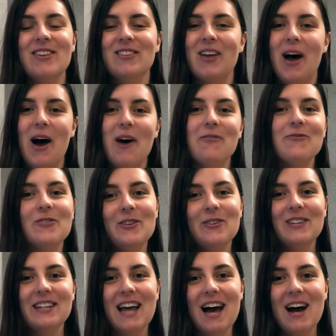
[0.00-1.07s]
So I've
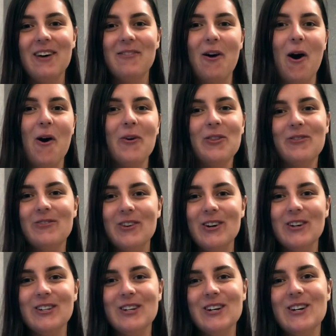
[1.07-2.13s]
rooted out all the
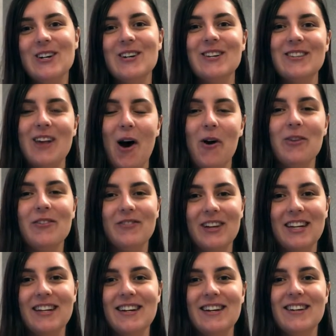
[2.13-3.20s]
photos, all the
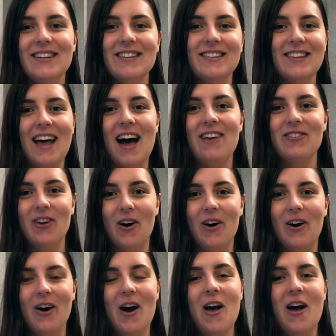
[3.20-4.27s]
videos that I've
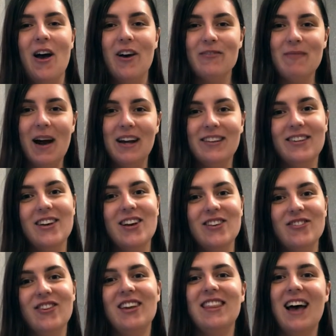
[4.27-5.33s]
got of my
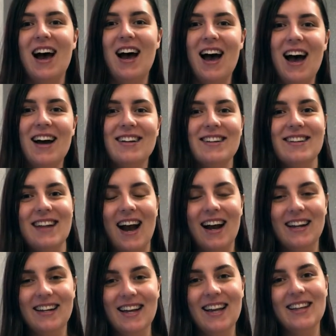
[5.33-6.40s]
surgery that I had
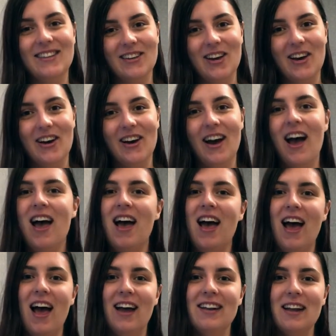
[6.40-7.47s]
9 years ago,
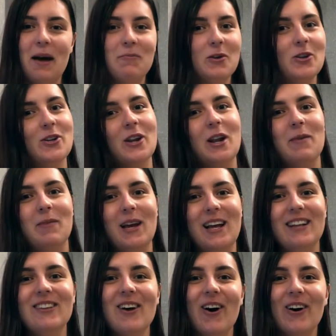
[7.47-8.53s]
and I'm just going to
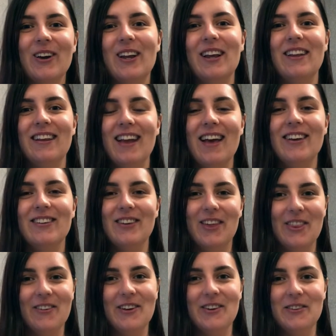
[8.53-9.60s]
be talking you
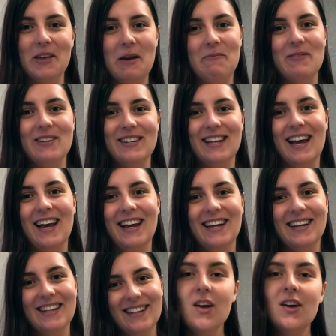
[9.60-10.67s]
through them
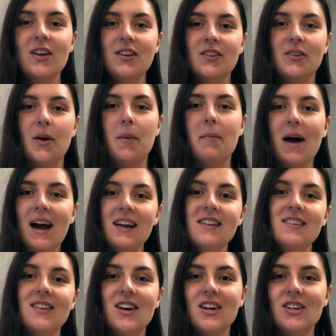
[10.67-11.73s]
today. So my
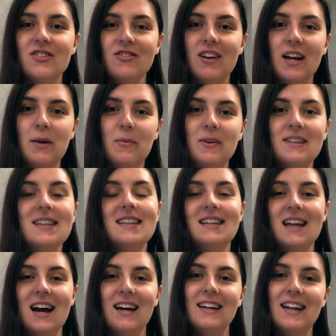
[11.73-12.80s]
surgery was
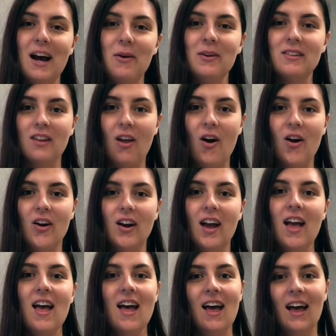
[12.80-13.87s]
9 hours long,
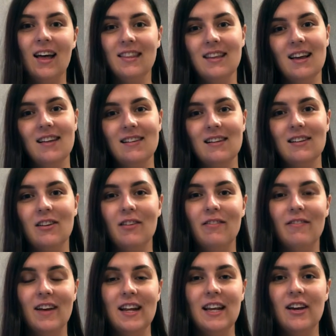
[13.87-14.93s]
and this little
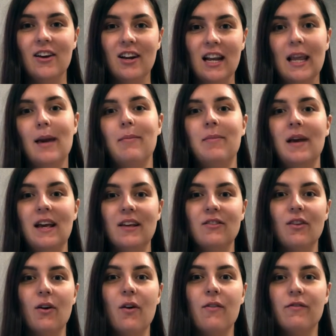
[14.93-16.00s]
video clip
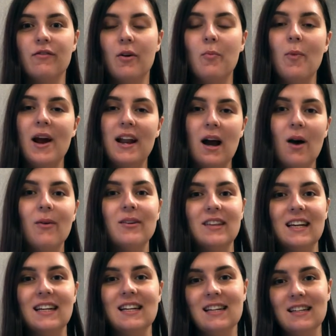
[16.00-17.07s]
is from when I was
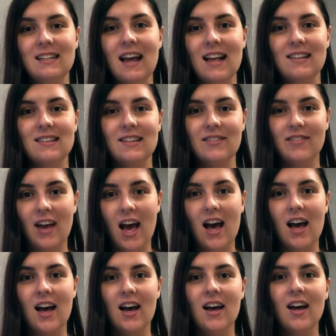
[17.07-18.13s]
in intensive
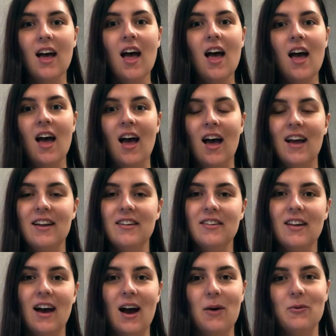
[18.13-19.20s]
care
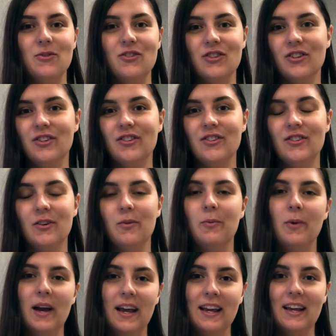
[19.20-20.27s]
and I was just
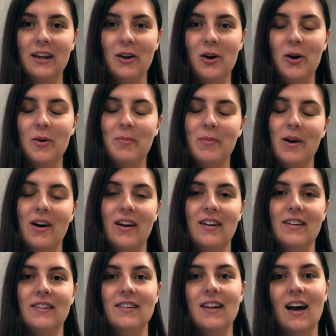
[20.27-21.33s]
waking up
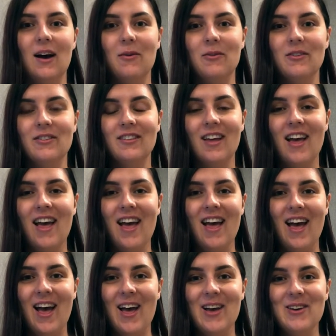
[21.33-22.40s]
and I was
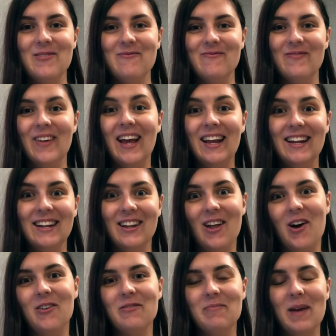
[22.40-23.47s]
in a
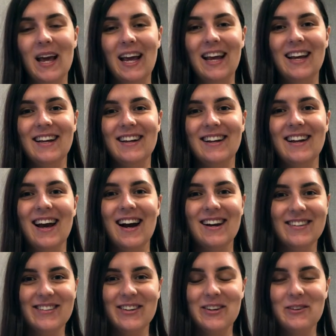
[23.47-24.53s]
lot of pain.
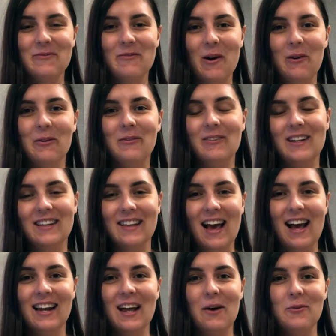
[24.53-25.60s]
As you can probably
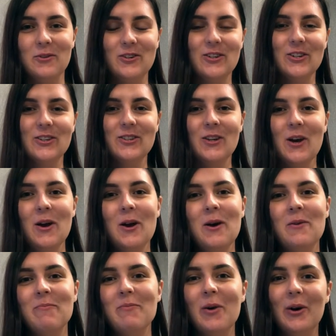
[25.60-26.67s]
tell, I was just
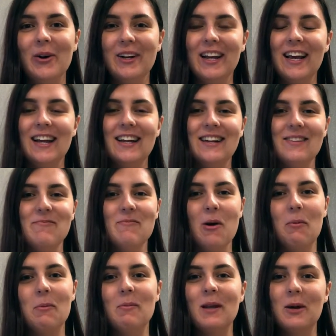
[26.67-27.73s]
moaning,
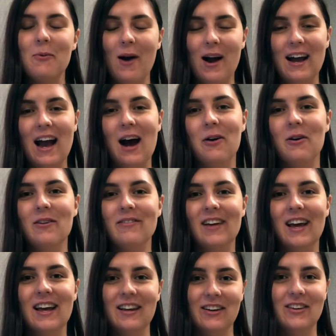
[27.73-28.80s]
probably quite out of
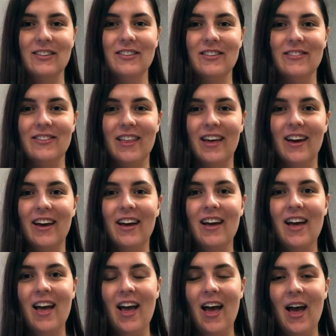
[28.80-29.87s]
it because of the
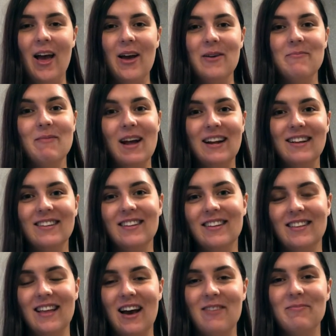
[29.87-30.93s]

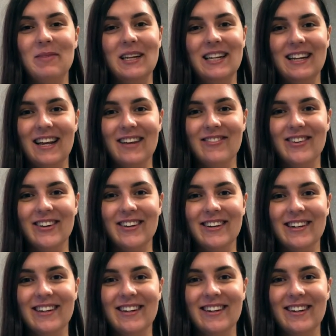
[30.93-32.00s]
medicine that I've been given.